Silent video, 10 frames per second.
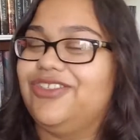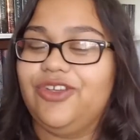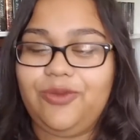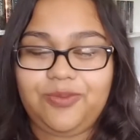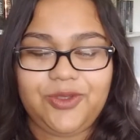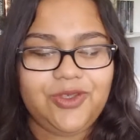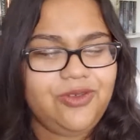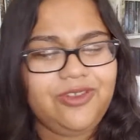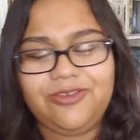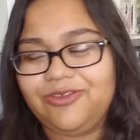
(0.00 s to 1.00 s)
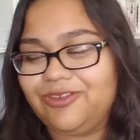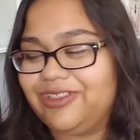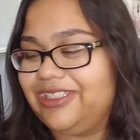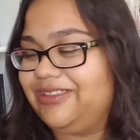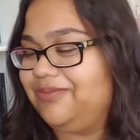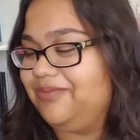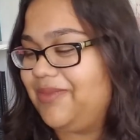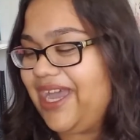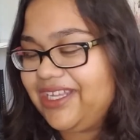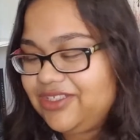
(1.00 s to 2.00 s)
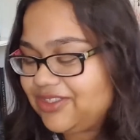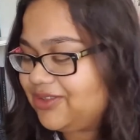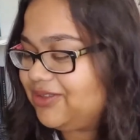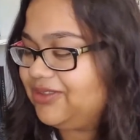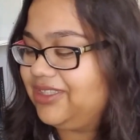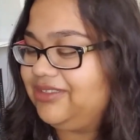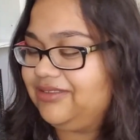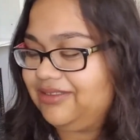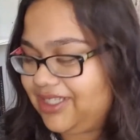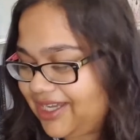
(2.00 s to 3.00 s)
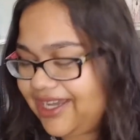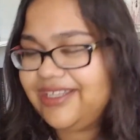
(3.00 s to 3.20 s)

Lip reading: so beautiful and magical, and yeah,